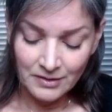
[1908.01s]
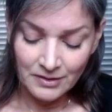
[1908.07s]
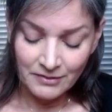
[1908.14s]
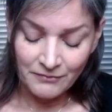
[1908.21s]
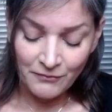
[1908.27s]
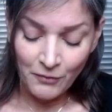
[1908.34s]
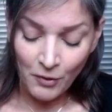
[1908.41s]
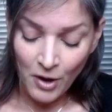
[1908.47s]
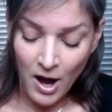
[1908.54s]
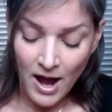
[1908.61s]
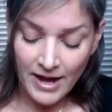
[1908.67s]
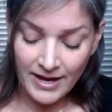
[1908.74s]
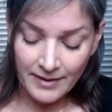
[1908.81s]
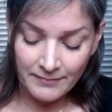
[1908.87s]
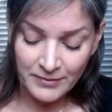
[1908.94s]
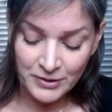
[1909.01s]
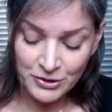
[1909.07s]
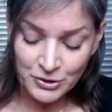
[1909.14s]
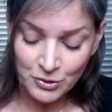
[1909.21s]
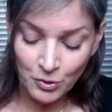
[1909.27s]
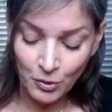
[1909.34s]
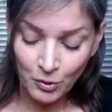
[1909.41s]
For I am the
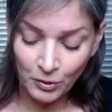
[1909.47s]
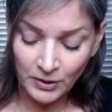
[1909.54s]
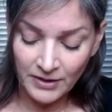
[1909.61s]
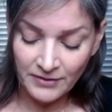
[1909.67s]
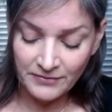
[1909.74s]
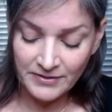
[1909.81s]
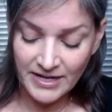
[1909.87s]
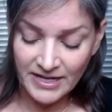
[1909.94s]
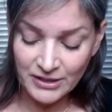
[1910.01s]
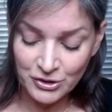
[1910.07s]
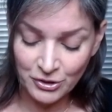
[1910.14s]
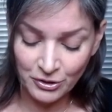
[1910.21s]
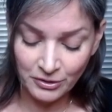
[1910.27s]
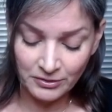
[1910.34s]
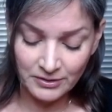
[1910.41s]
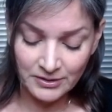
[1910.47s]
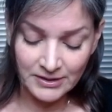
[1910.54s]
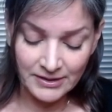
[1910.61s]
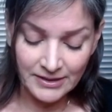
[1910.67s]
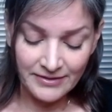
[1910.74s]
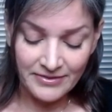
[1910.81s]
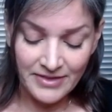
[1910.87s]
soul of nature
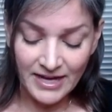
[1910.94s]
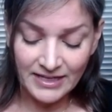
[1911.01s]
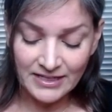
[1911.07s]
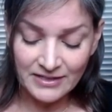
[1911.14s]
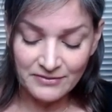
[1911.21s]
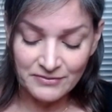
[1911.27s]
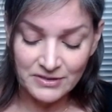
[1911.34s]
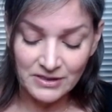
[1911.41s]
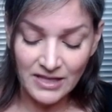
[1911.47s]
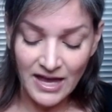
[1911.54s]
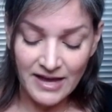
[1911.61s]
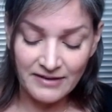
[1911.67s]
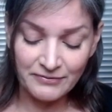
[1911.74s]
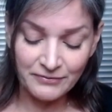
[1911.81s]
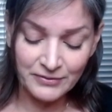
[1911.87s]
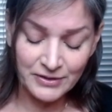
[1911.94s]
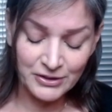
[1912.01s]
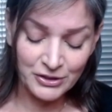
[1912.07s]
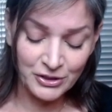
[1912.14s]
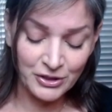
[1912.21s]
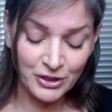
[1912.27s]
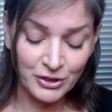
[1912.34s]
that gives life
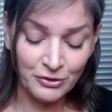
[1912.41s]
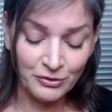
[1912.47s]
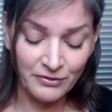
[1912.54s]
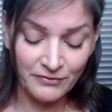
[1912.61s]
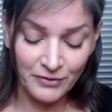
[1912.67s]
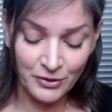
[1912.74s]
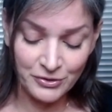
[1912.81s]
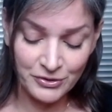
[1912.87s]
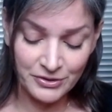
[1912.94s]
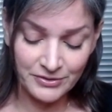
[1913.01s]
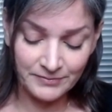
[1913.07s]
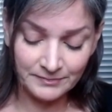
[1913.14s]
to the universe.